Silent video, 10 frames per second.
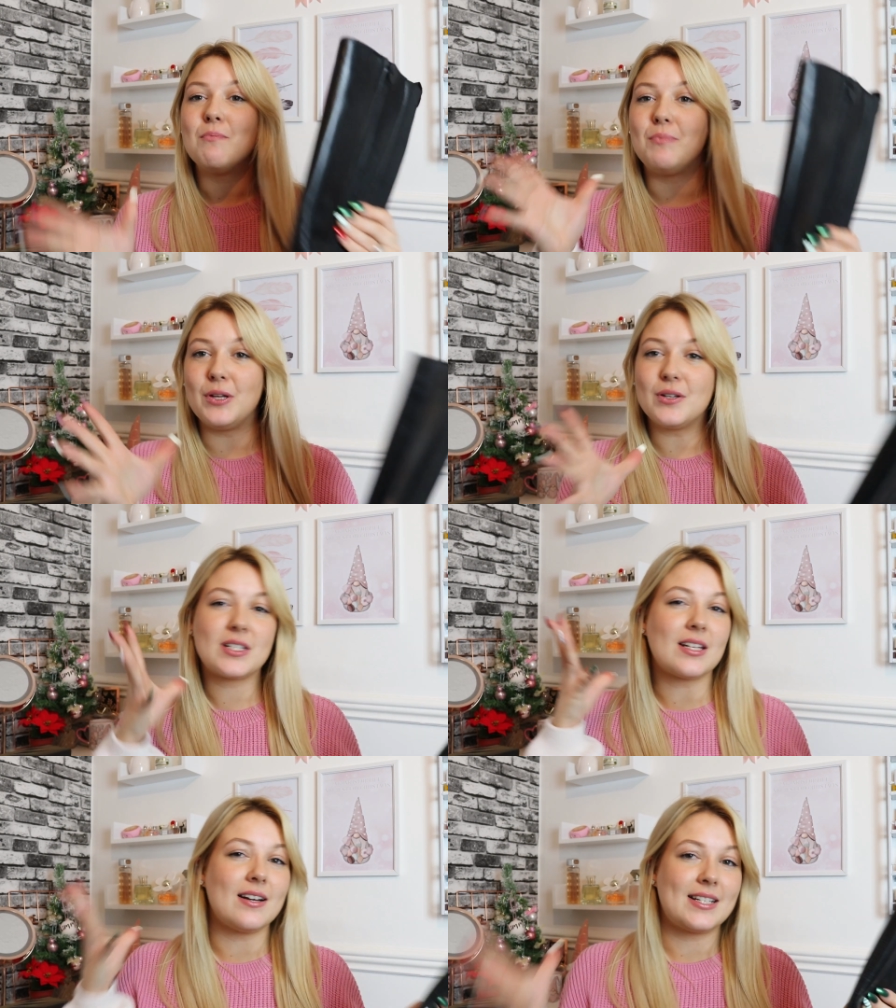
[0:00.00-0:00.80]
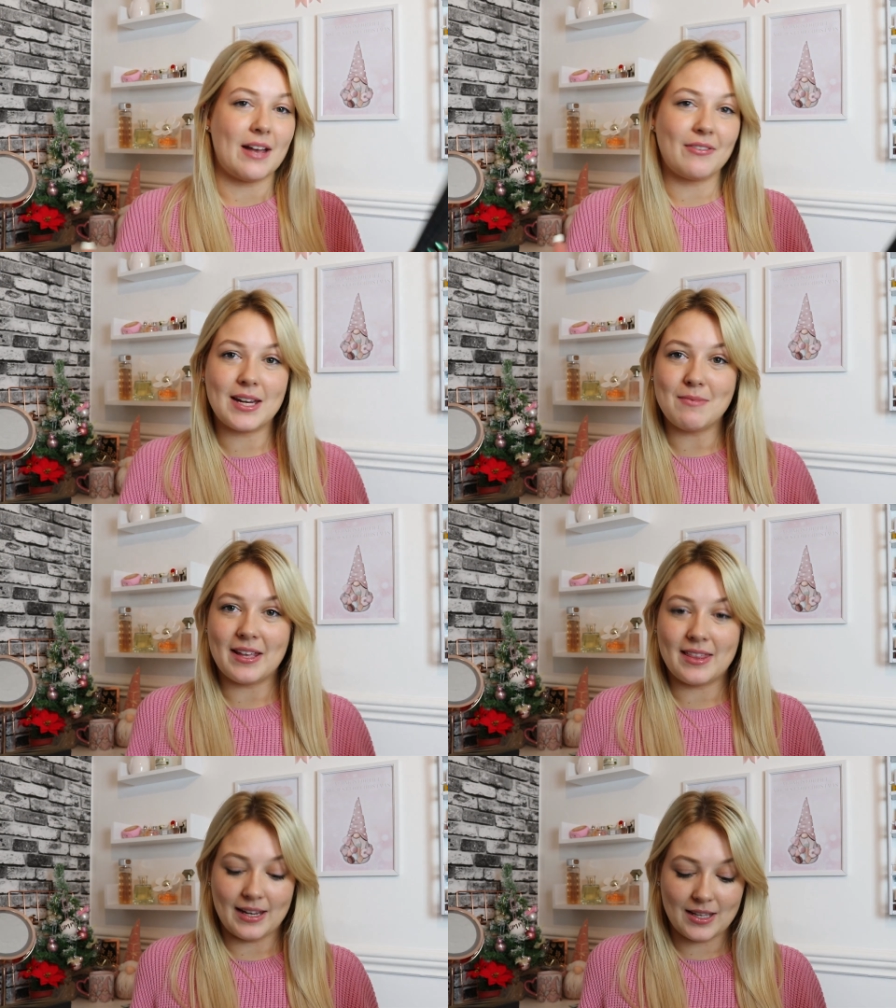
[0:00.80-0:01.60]
Boots are definitely my
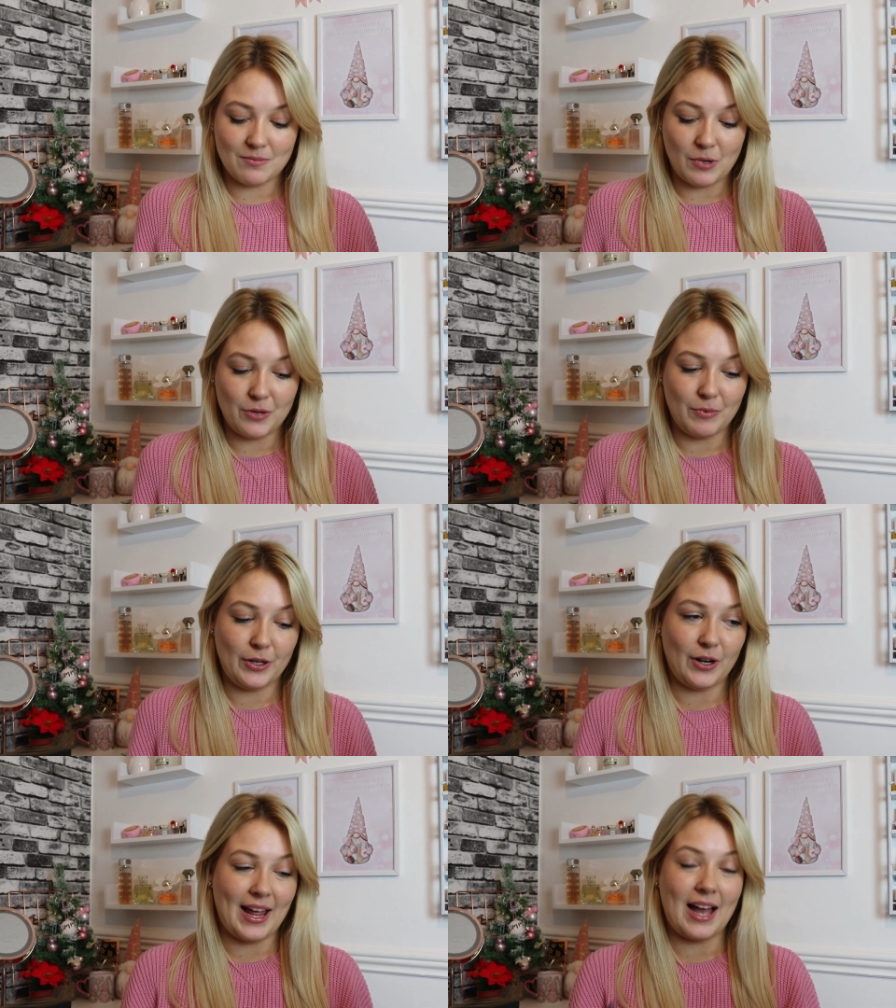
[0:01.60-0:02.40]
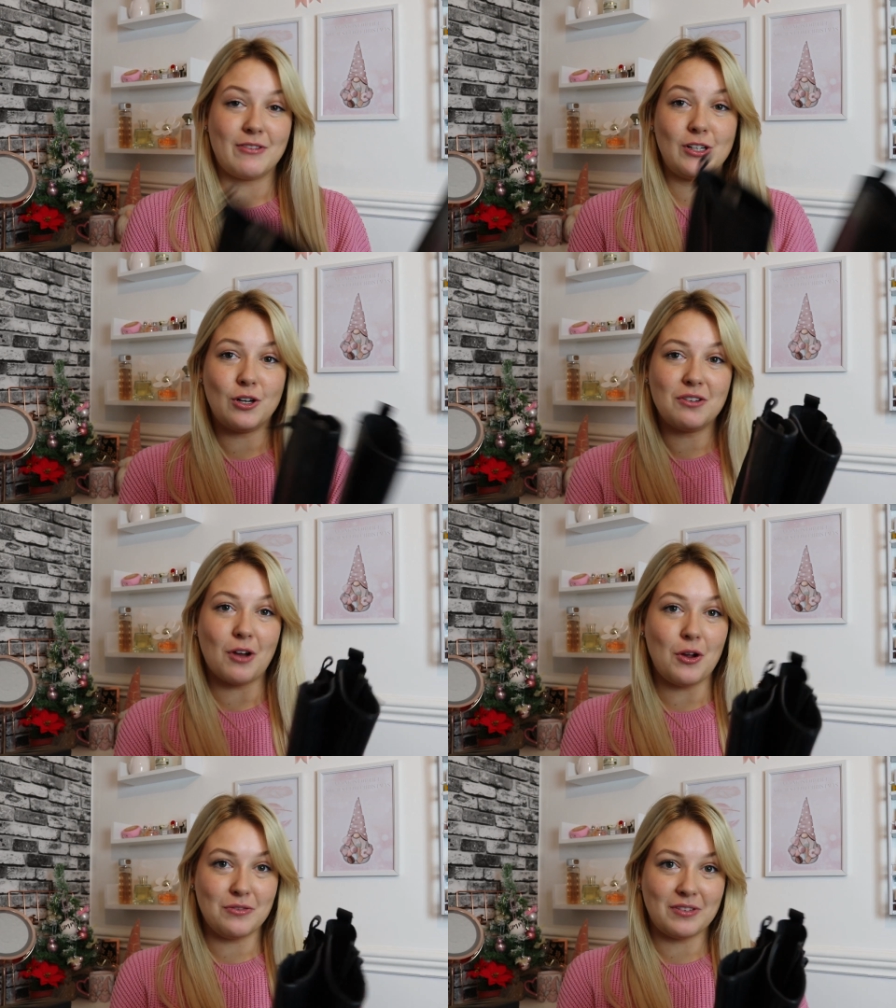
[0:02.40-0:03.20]
thing at the moment. I have a lot
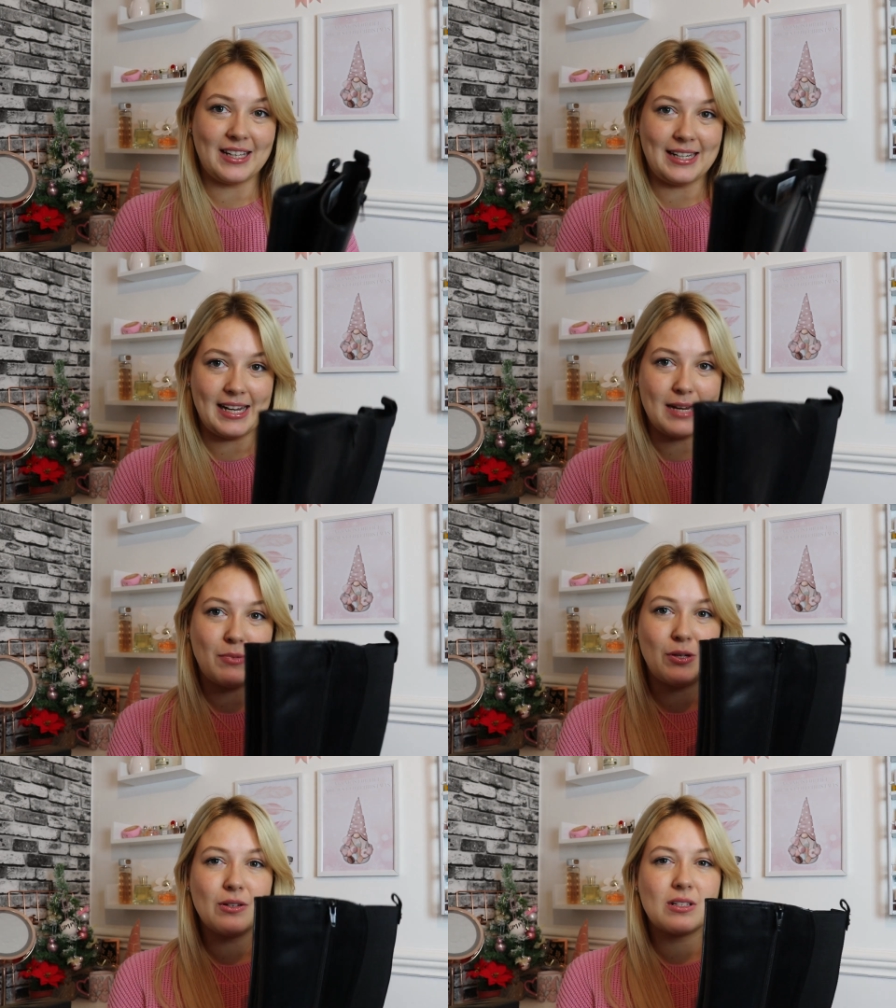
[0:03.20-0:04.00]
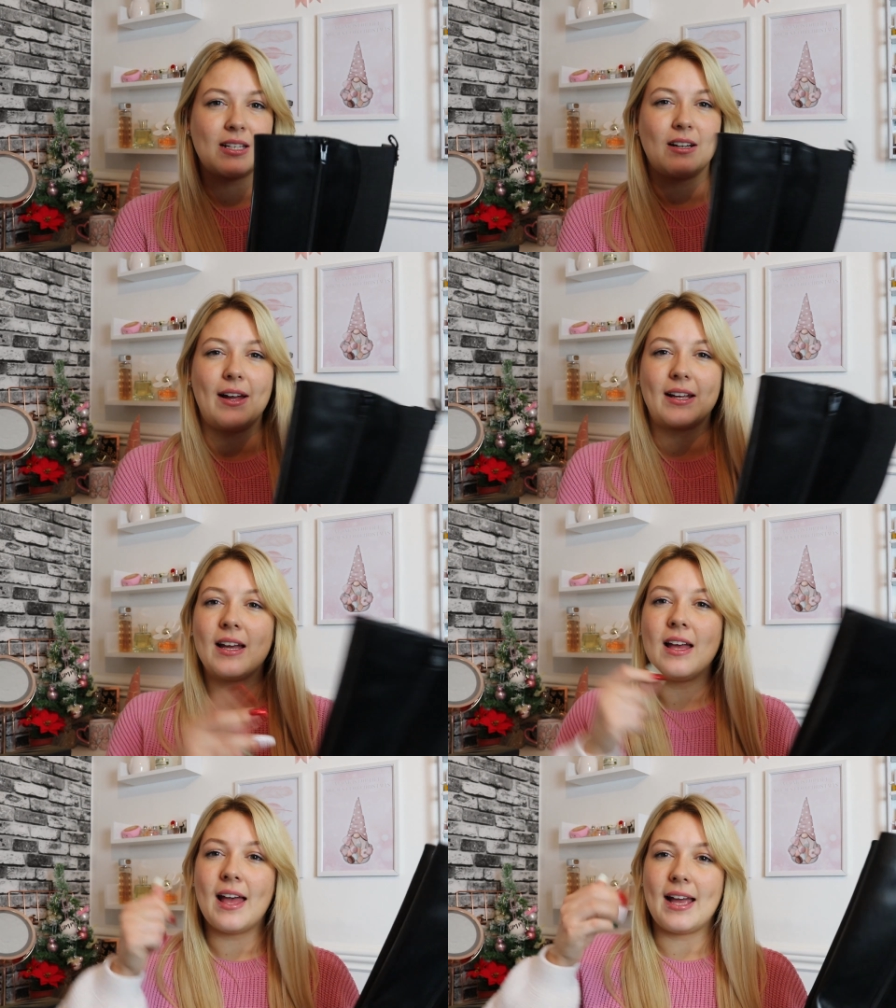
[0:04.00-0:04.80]
of over the knee boots and like
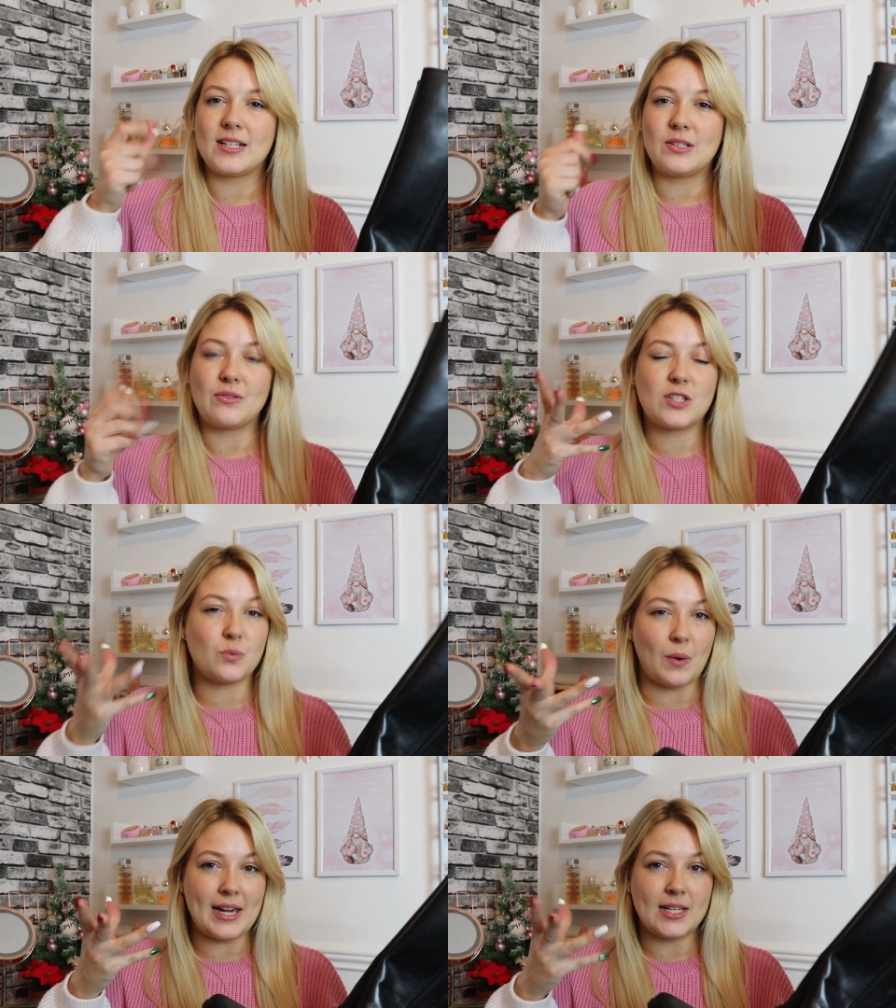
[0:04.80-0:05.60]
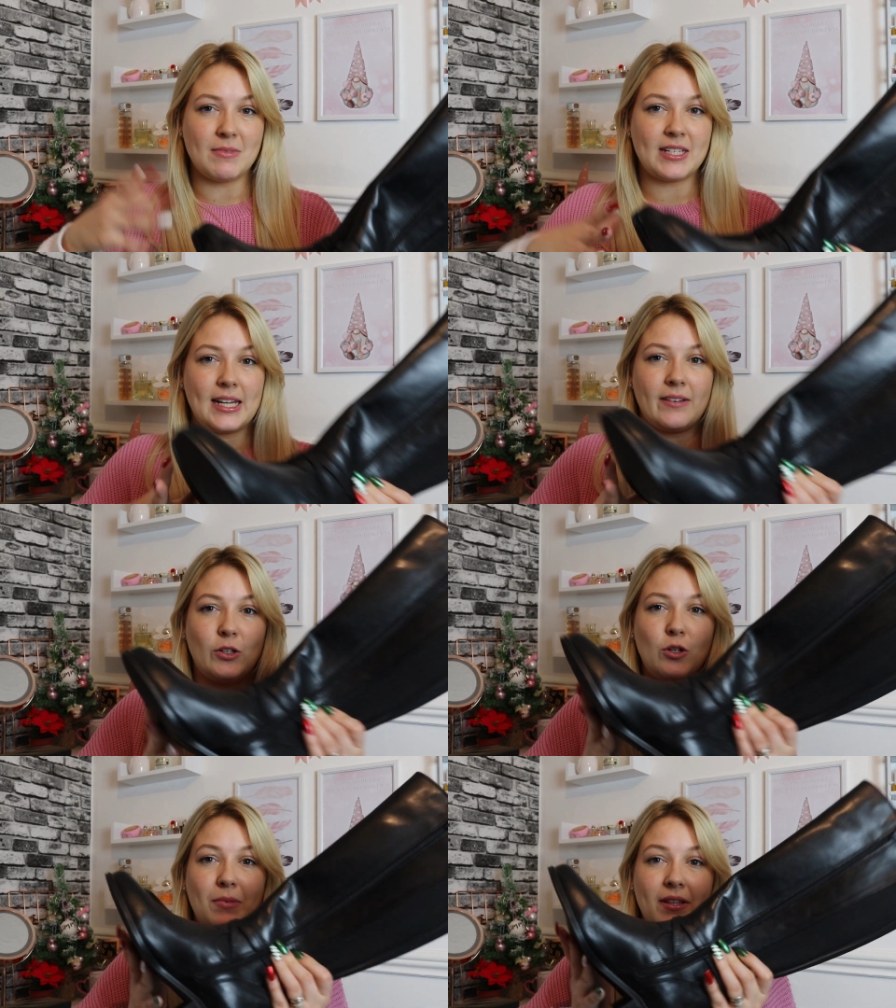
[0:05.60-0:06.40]
a sort of suede
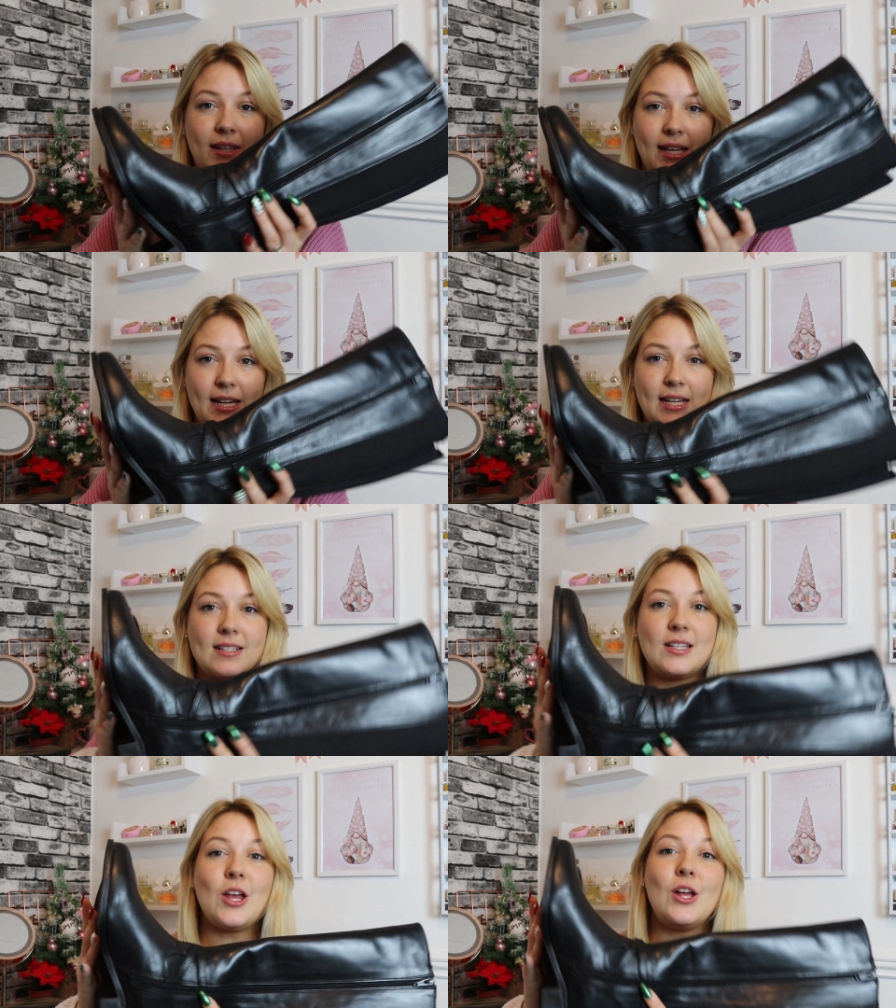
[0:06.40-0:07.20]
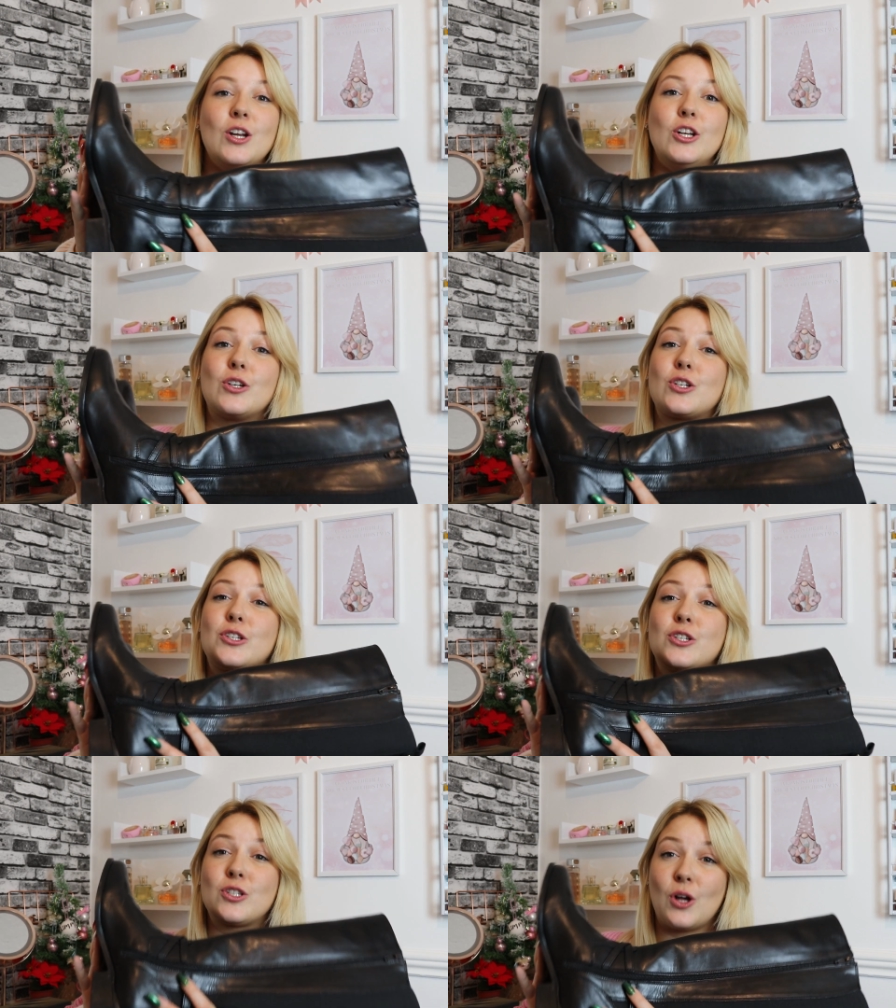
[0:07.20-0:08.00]
material, but these look
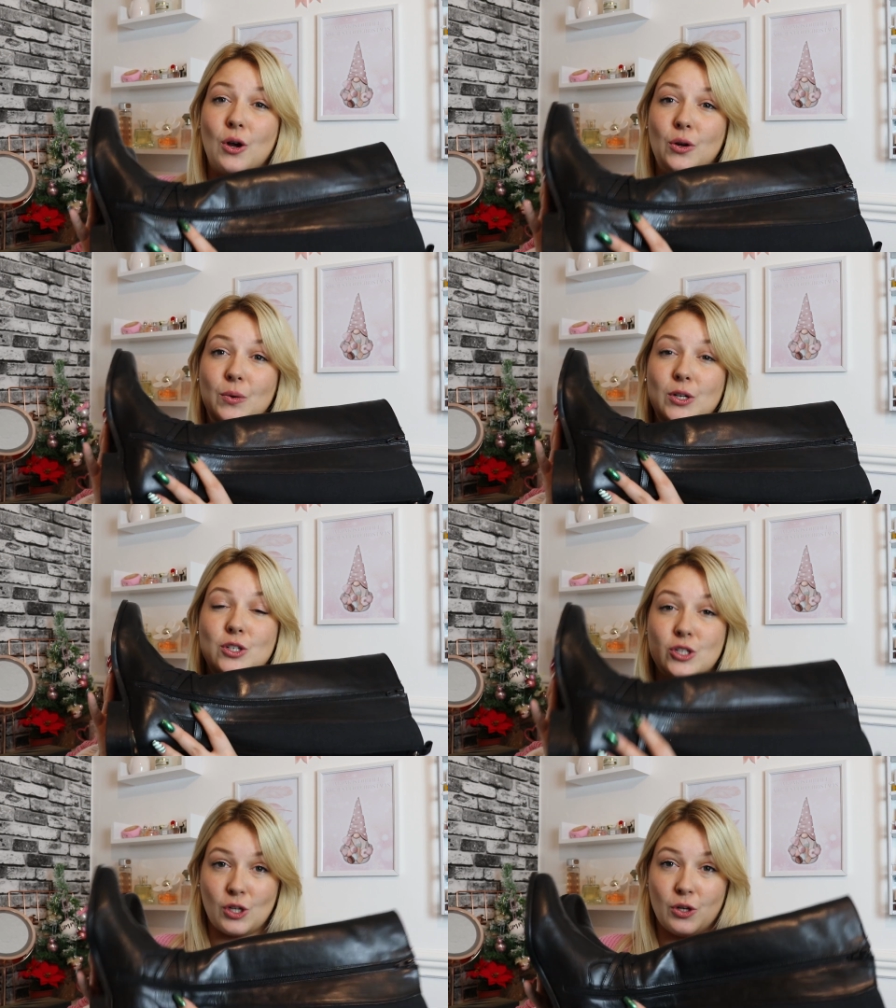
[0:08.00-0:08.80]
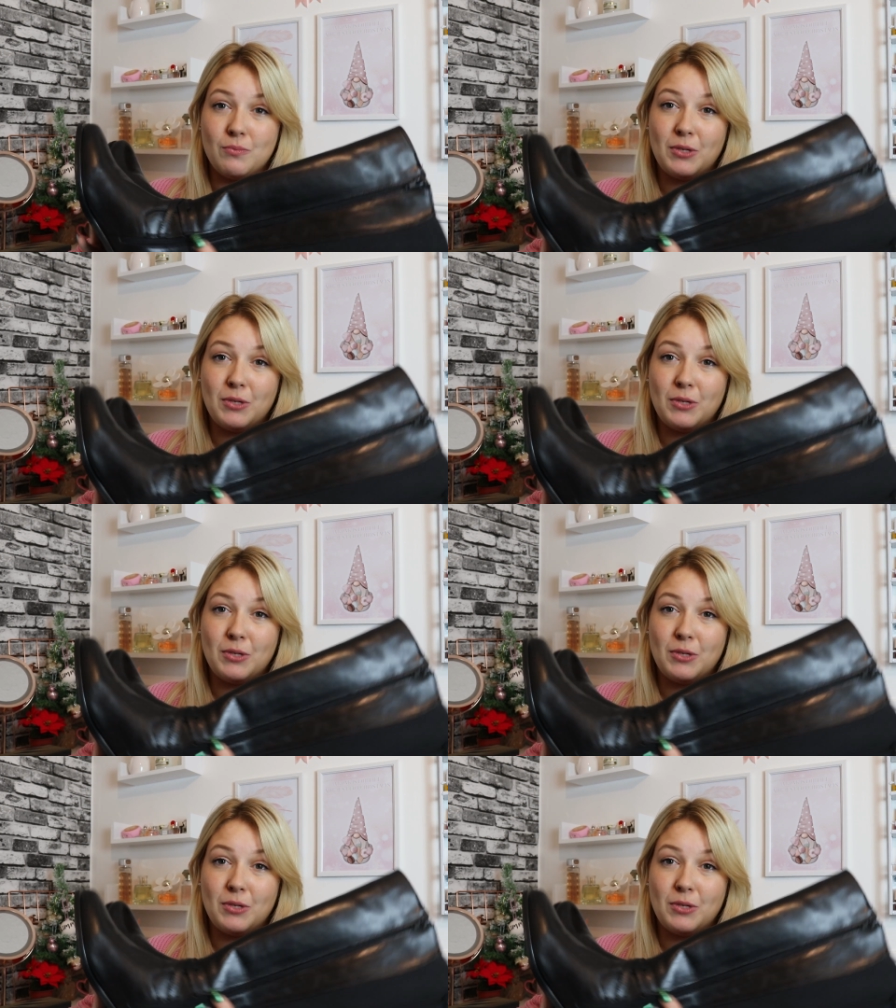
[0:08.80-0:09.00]
so, so